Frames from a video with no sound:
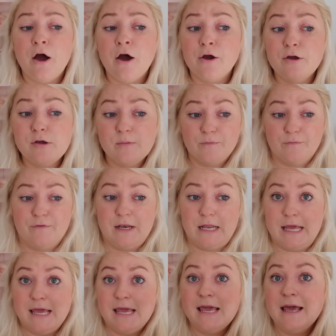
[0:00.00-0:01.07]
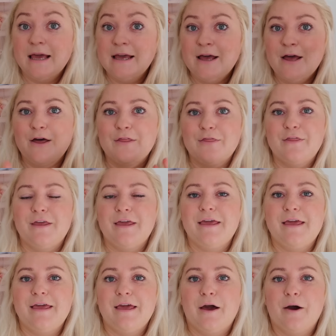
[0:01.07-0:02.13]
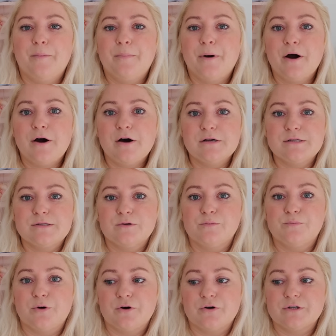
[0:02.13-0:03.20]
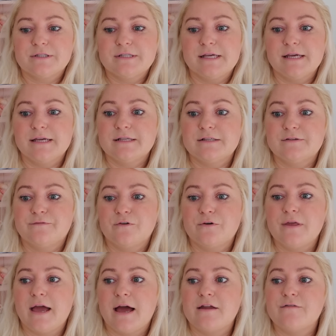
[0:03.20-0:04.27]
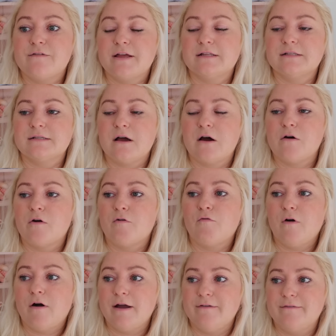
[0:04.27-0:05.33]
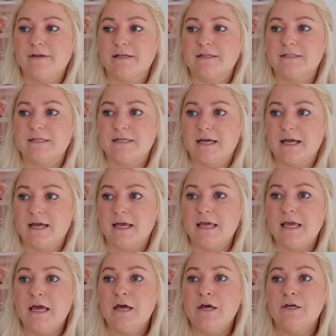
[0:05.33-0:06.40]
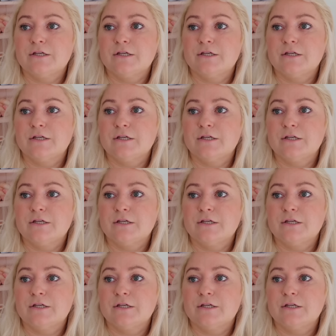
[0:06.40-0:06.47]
hopefully the parcel boxes for the advents are arriving today,